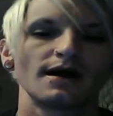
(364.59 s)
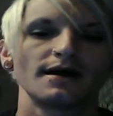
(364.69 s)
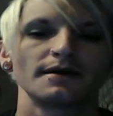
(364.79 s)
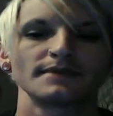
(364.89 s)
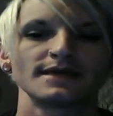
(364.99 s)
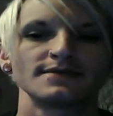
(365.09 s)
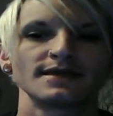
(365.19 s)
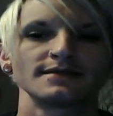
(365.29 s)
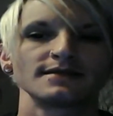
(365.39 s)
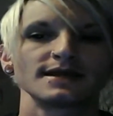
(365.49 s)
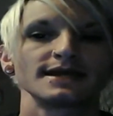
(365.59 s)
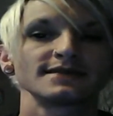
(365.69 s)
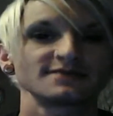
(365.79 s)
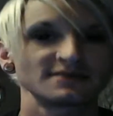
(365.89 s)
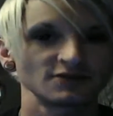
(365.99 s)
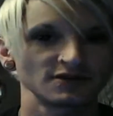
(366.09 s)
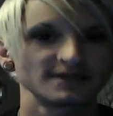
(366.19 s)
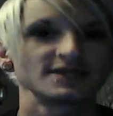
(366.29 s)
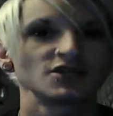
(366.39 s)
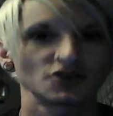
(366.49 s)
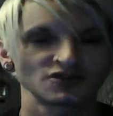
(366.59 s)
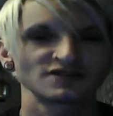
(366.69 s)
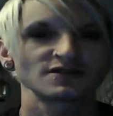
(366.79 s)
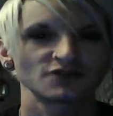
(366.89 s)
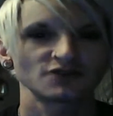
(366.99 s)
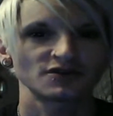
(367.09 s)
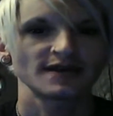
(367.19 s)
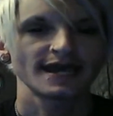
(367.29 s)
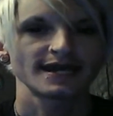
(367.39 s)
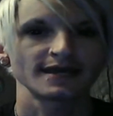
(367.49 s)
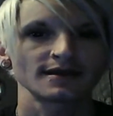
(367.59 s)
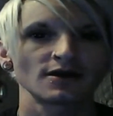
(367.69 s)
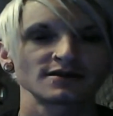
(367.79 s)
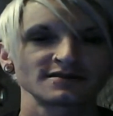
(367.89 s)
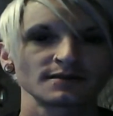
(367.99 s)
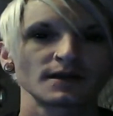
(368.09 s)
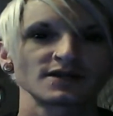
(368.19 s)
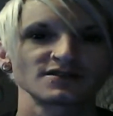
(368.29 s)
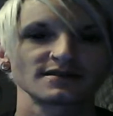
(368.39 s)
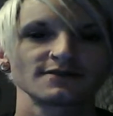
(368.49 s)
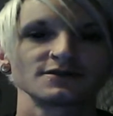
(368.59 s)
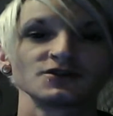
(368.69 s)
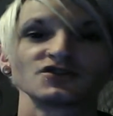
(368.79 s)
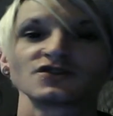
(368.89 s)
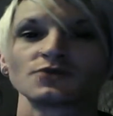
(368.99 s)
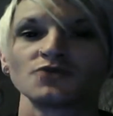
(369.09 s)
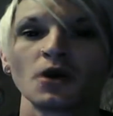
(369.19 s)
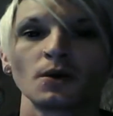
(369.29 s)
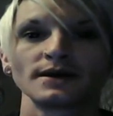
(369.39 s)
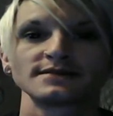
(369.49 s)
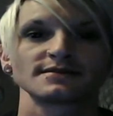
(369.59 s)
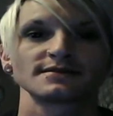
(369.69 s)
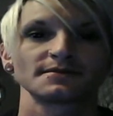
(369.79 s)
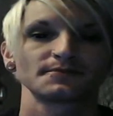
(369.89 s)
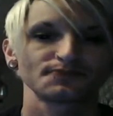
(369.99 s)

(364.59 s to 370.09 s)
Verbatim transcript: Um, and then it is still it, you're still creating on a subconscious level. You just don't know it.